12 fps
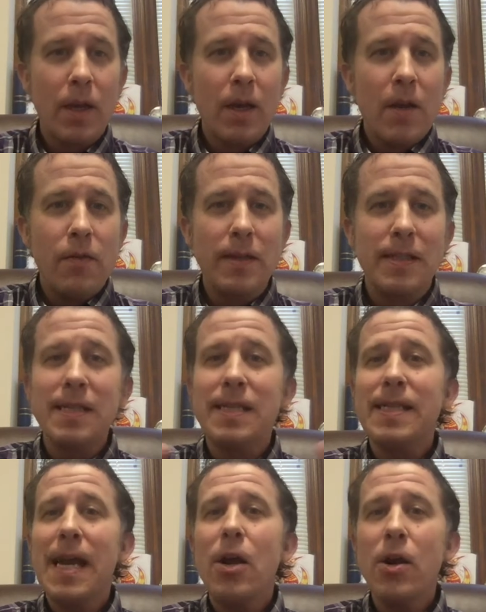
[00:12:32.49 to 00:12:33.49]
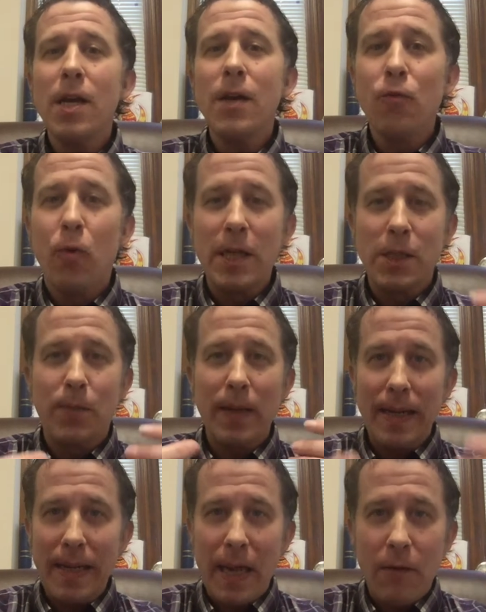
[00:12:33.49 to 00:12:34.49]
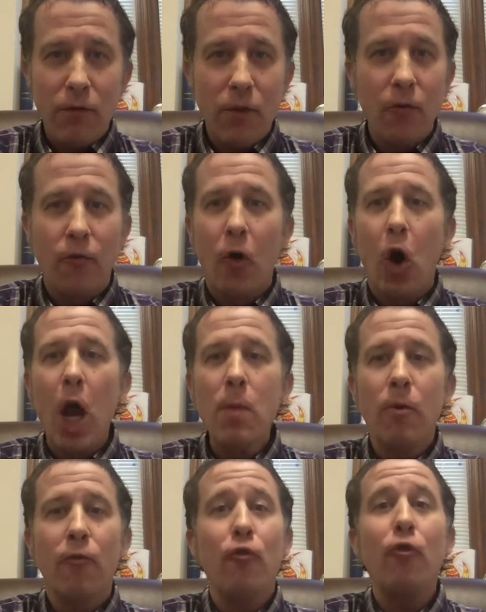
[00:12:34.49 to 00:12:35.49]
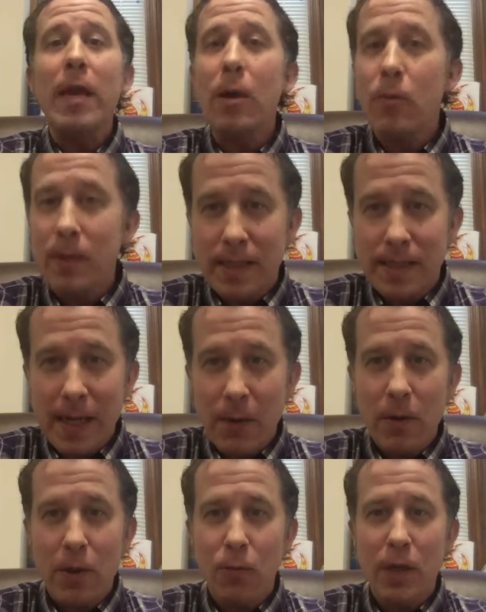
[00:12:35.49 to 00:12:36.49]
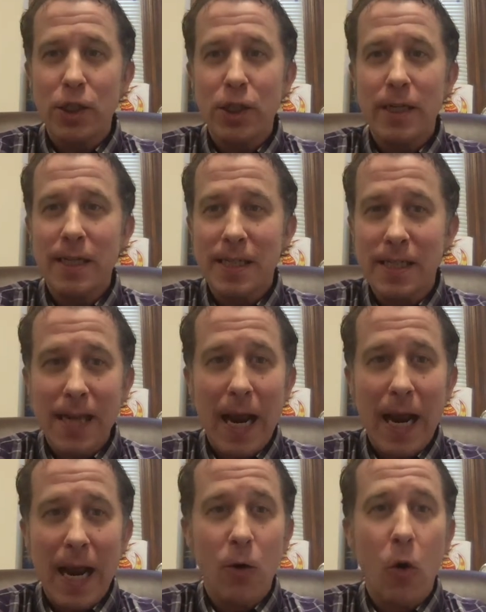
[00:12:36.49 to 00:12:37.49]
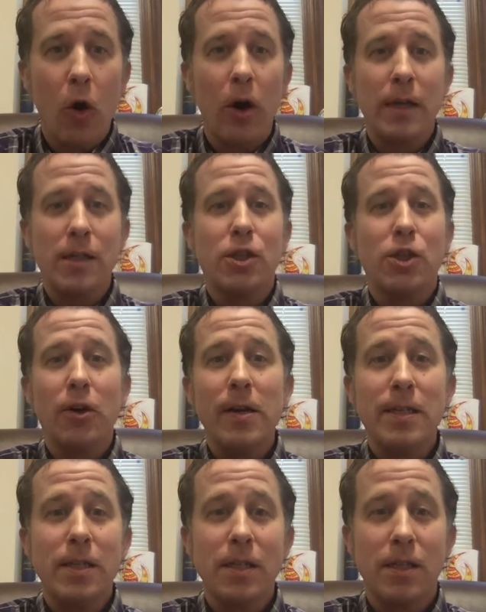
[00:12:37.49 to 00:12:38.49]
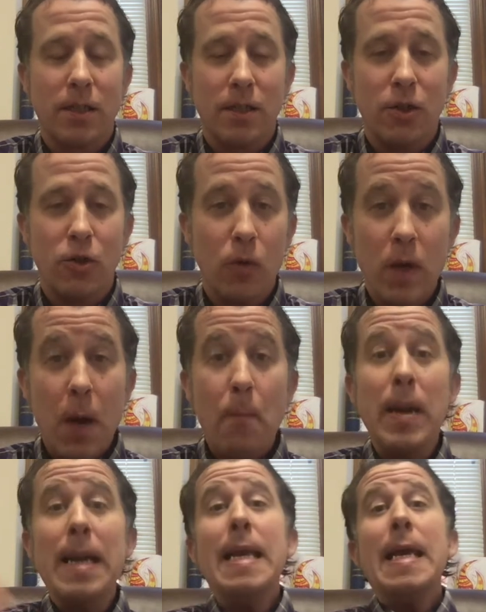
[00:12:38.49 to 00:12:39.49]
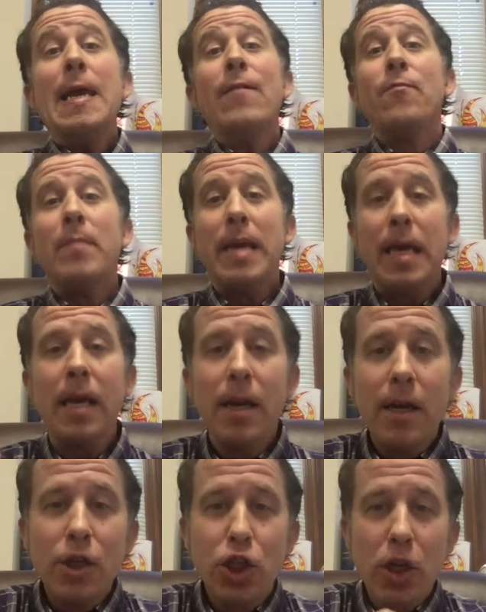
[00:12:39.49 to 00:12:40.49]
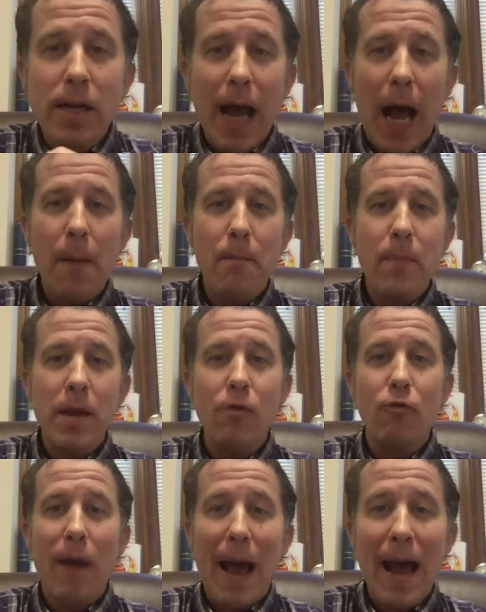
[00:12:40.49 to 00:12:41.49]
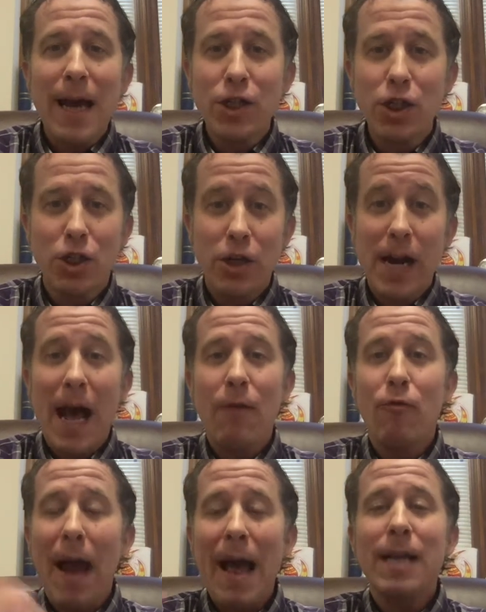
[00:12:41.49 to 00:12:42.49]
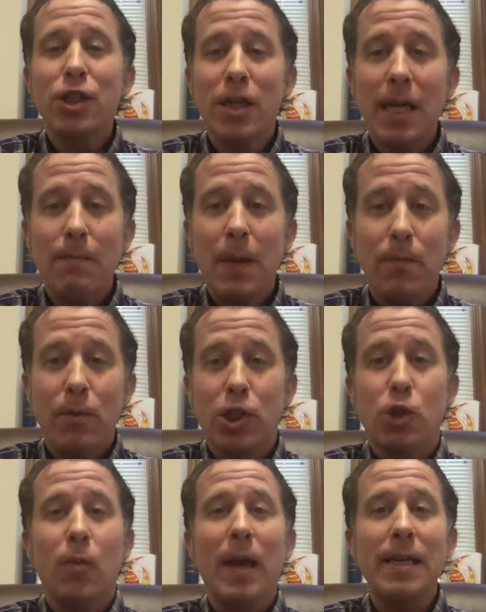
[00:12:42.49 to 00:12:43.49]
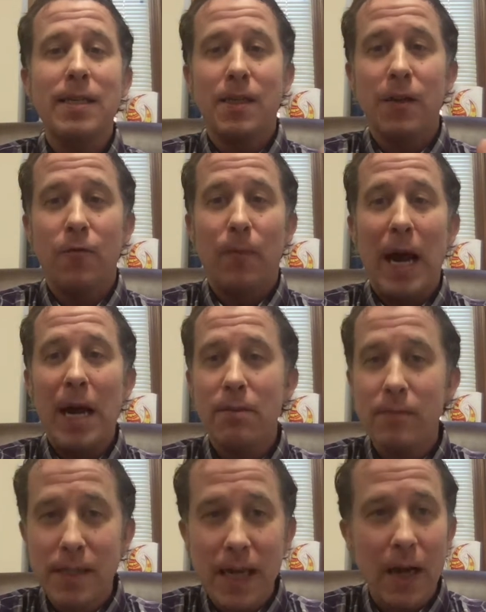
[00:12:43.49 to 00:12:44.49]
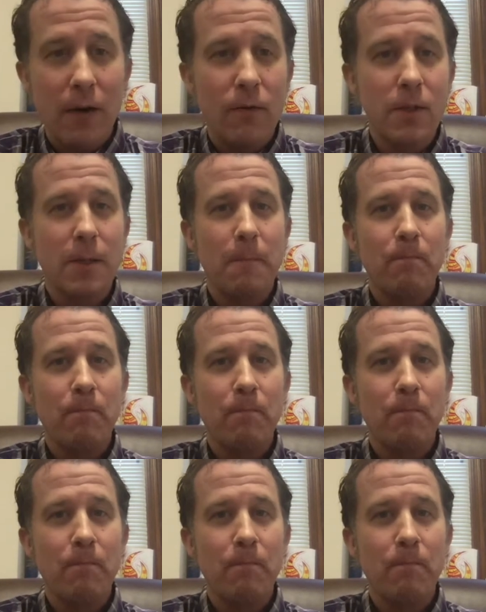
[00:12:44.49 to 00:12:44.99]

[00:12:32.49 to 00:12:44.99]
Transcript: The sincerity of one's belief, the volume or frequency with which it is stated, or assurances to believe me, should not rationally be persuasive by themselves.